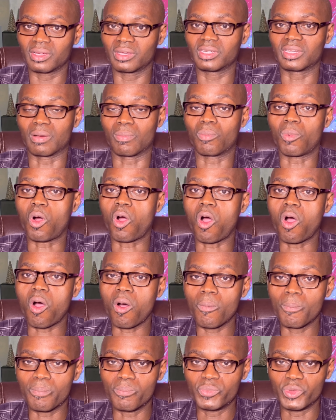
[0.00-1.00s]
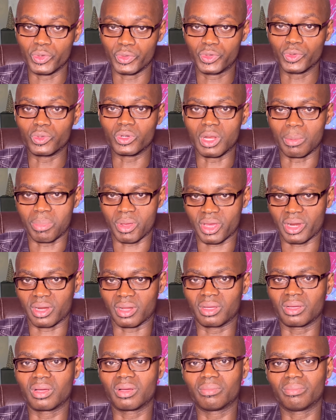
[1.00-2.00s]
the more you do the
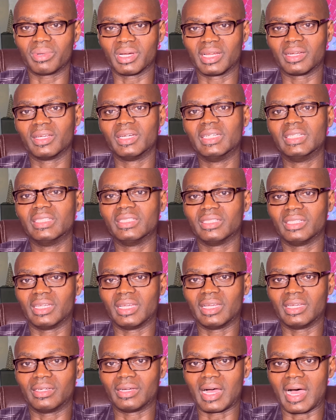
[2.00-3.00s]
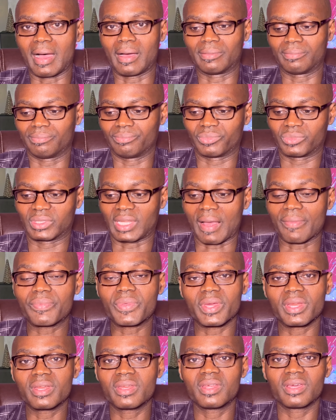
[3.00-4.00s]
better, but
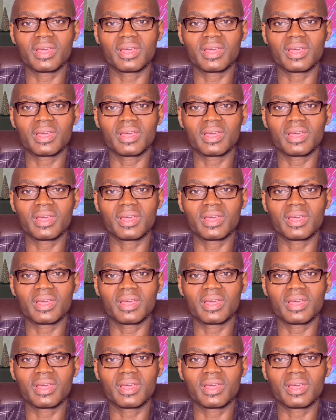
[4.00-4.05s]
nothing